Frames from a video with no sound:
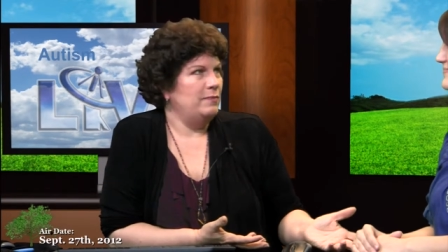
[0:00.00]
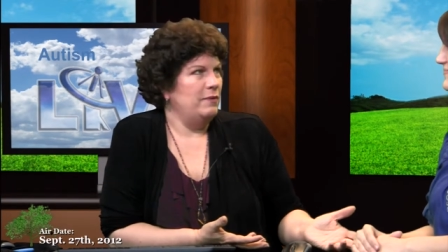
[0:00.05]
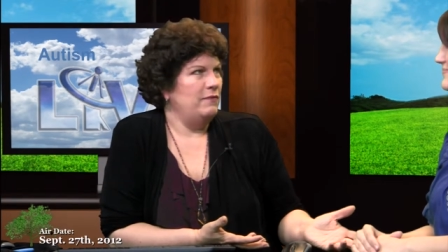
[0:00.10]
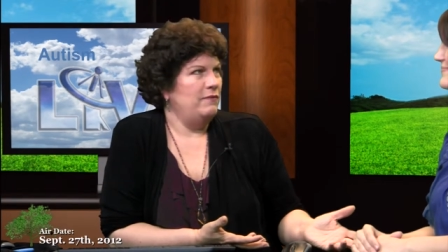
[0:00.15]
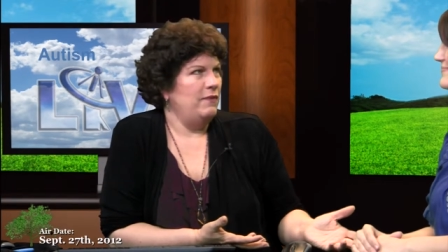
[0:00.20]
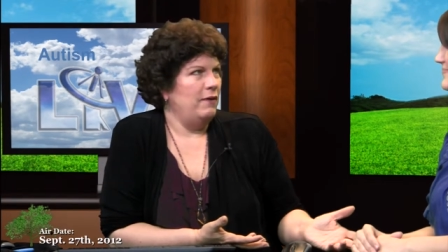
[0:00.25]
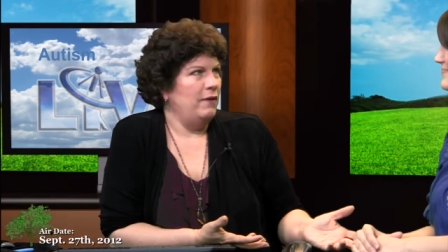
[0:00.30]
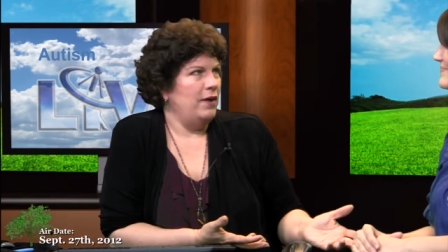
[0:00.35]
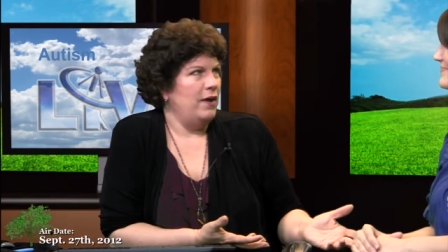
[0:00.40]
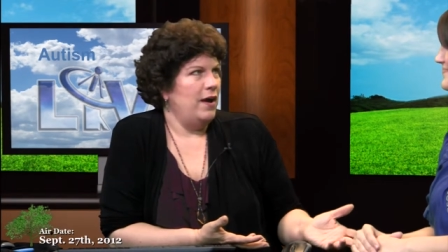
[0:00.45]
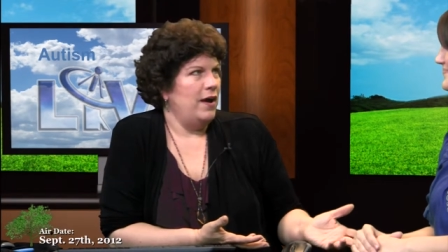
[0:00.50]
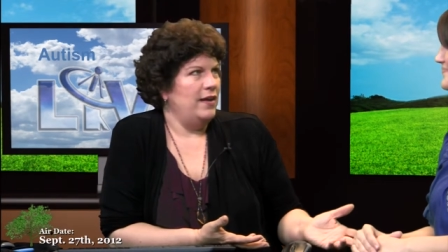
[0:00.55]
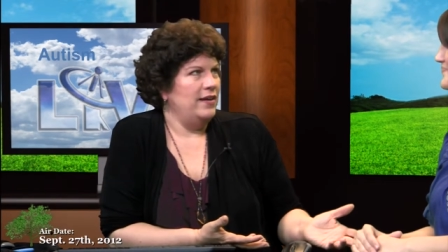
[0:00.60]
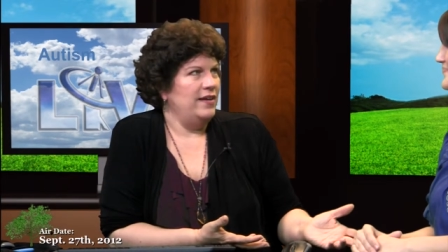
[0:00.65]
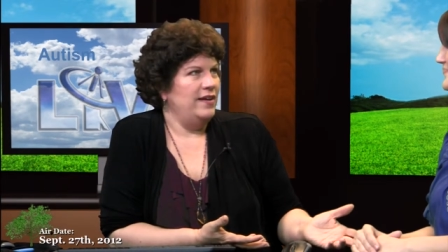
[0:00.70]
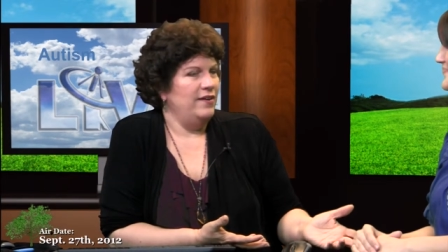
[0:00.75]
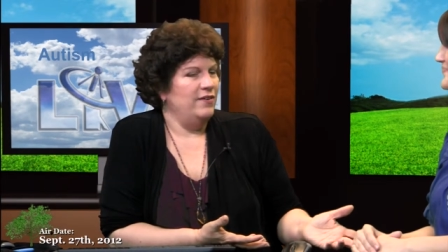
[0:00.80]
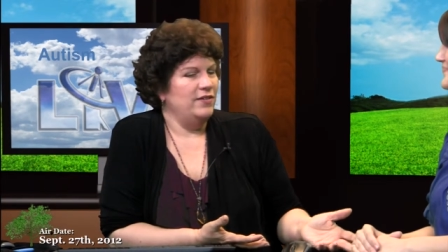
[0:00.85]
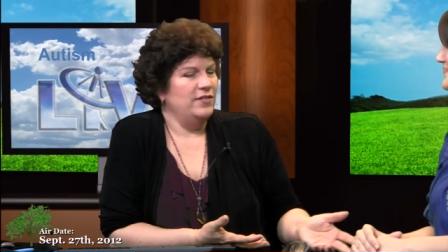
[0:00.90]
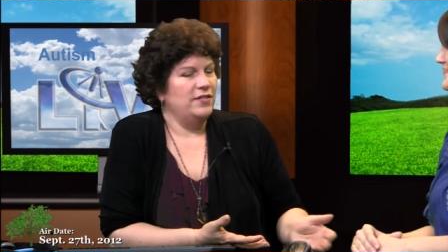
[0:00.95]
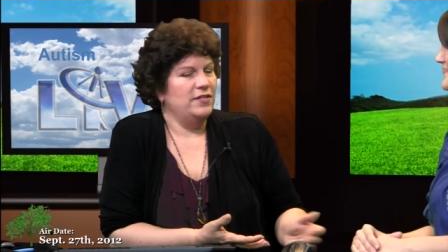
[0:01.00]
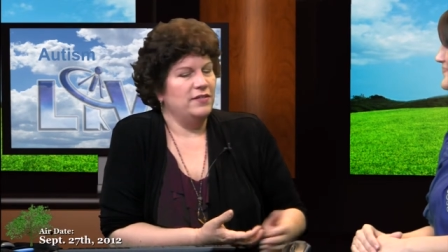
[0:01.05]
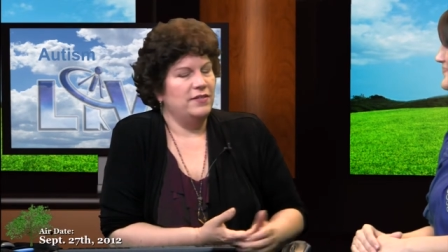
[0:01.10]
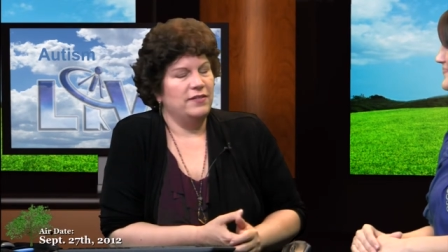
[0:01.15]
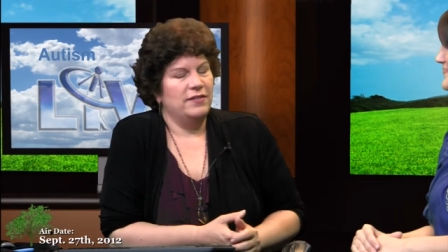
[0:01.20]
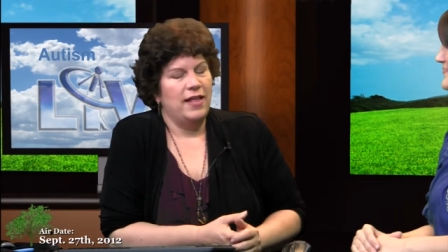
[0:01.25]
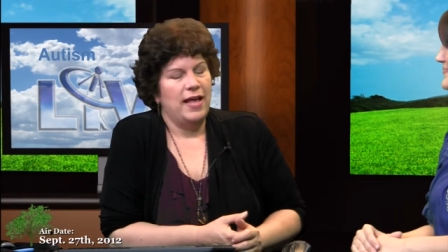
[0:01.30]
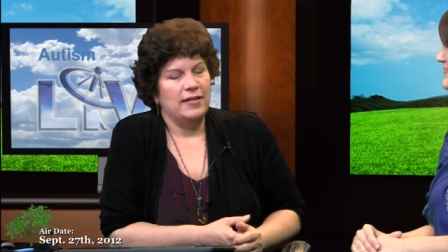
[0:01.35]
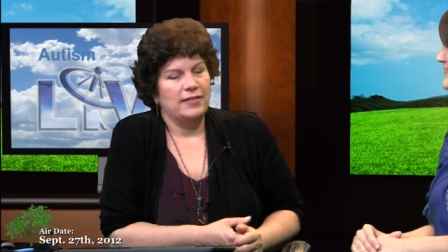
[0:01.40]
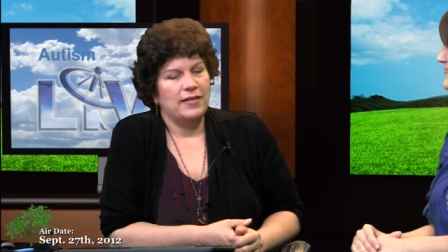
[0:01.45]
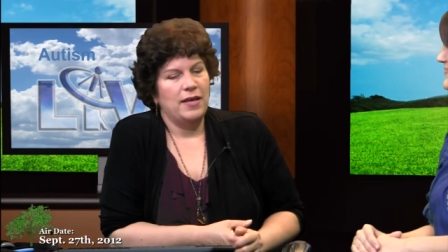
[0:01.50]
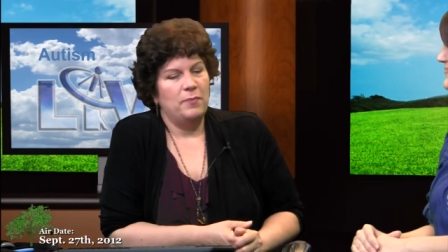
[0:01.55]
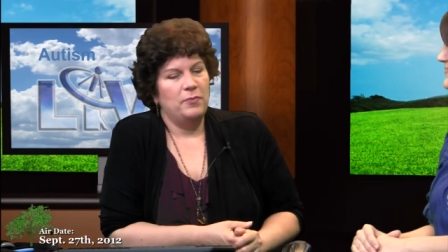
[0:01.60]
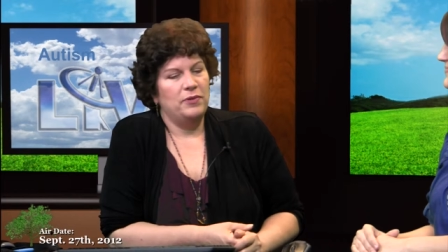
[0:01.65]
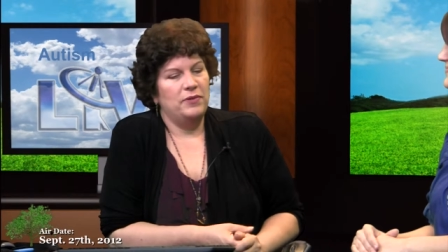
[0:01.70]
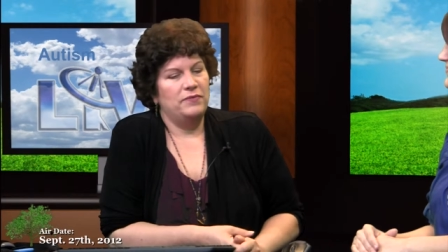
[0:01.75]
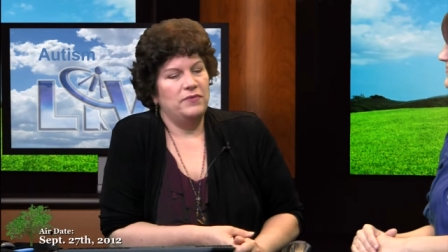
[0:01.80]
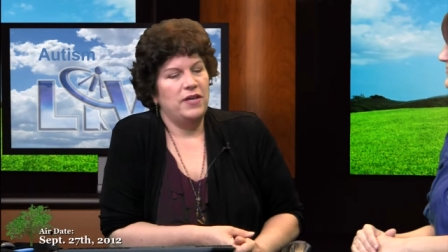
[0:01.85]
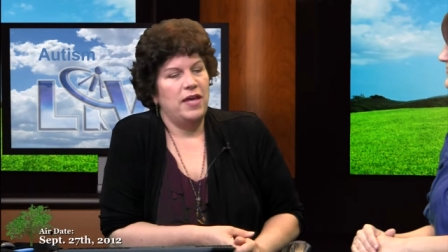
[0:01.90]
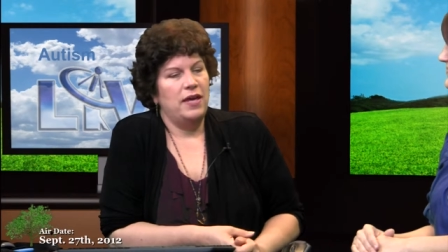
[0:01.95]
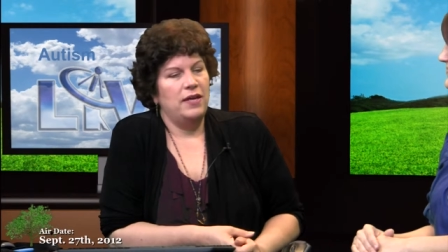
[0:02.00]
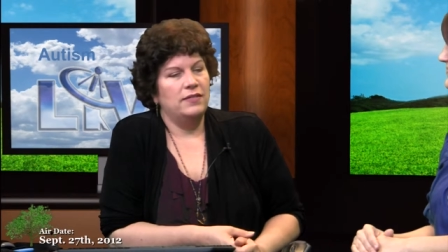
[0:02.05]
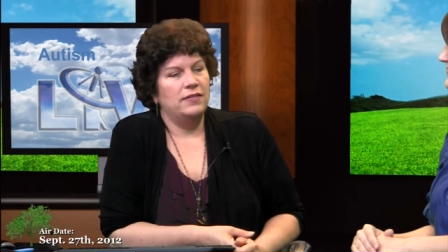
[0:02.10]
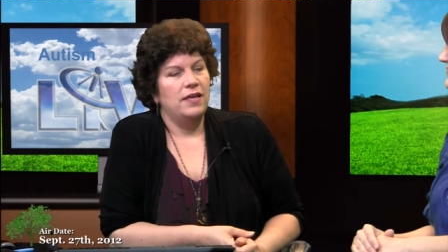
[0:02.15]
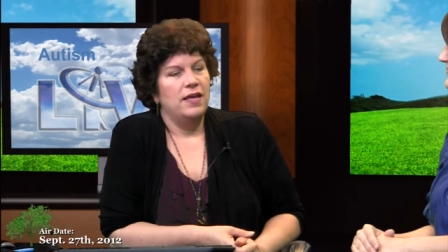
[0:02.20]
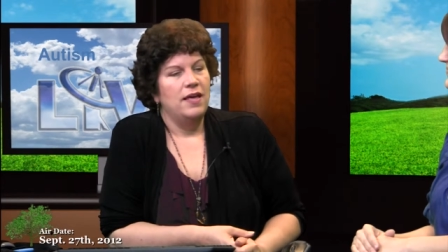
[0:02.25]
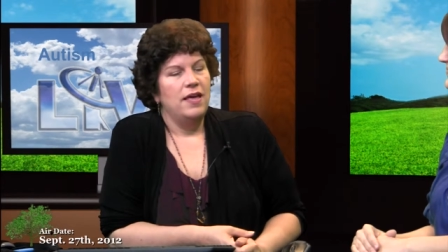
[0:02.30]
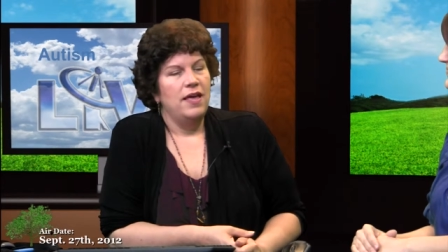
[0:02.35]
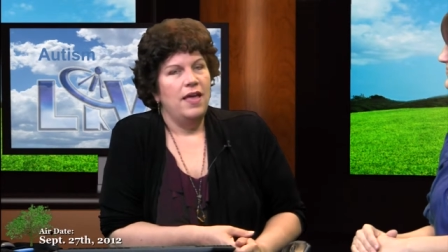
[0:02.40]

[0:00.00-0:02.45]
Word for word: been very hot here until the last couple of days